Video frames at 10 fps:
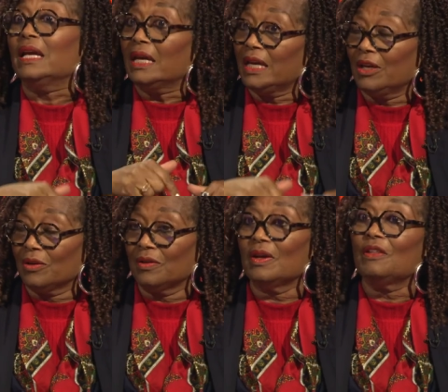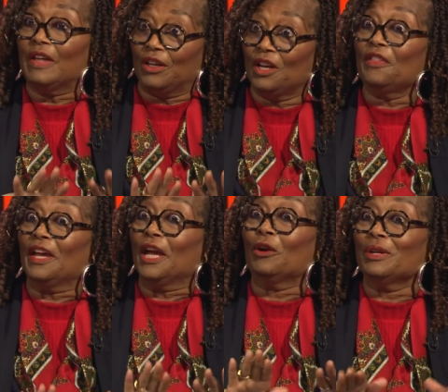here that other
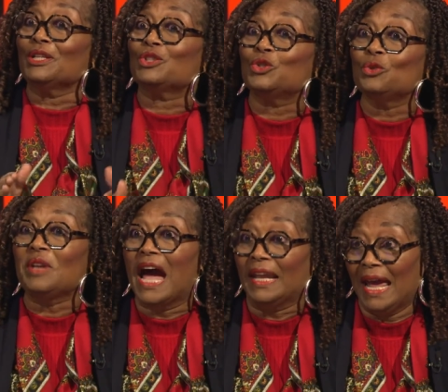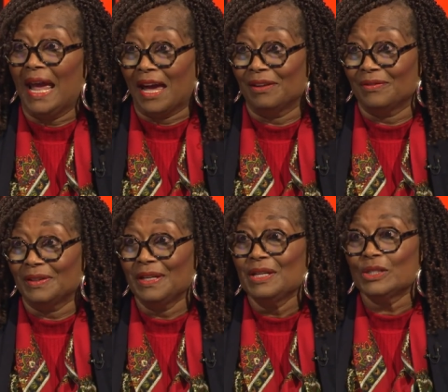areas do not have.
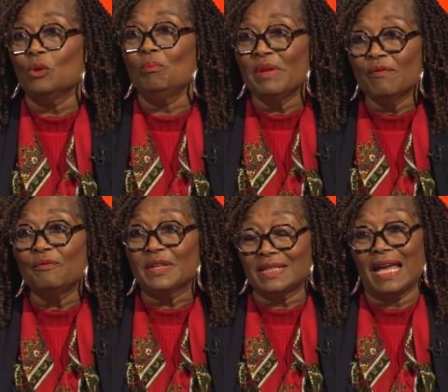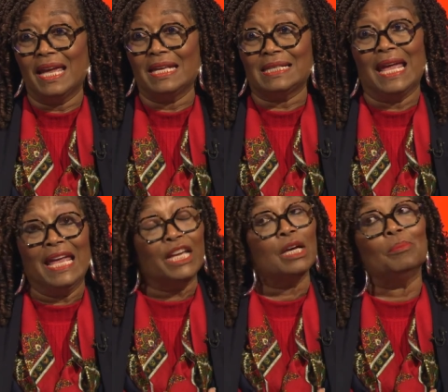Mm -hmm. So mm-hmm. Memphis has a
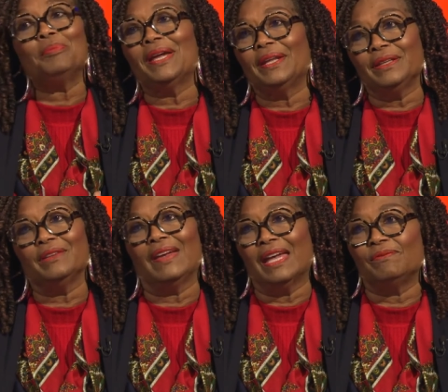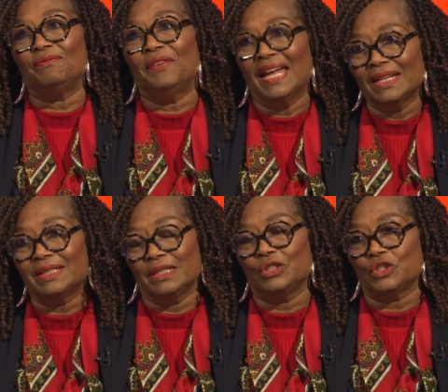competitive
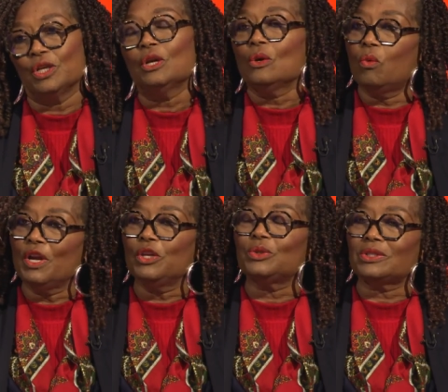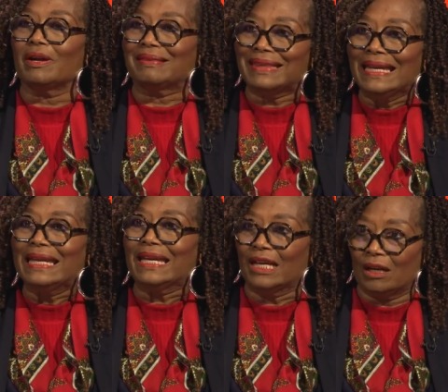advantage when you start
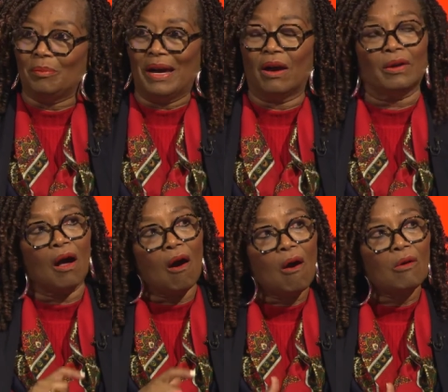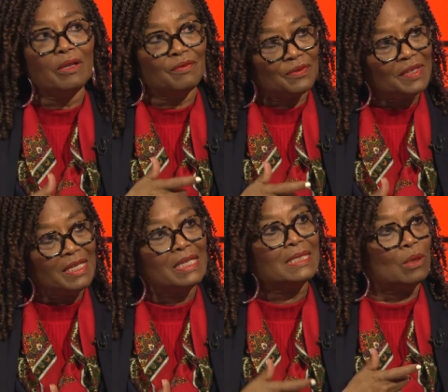thinking about all of the
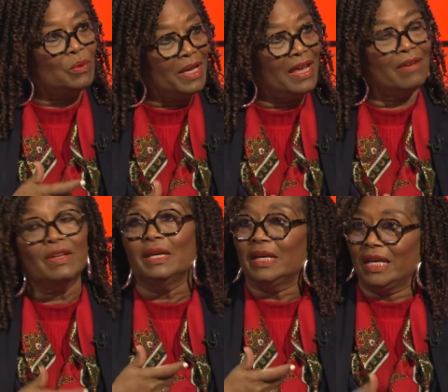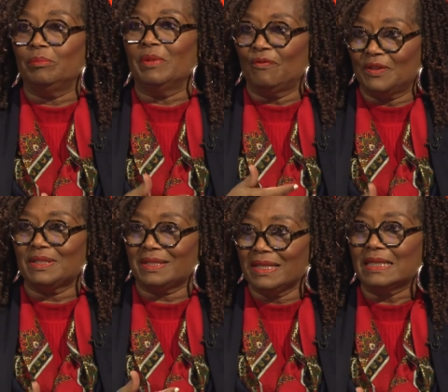things that we have in Memphis,
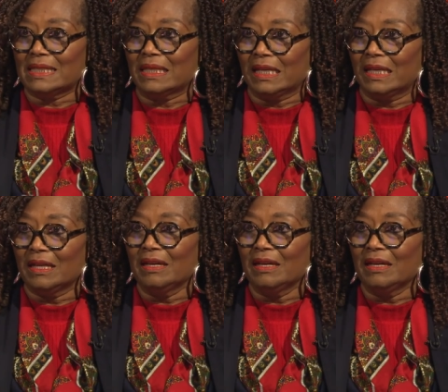Tennessee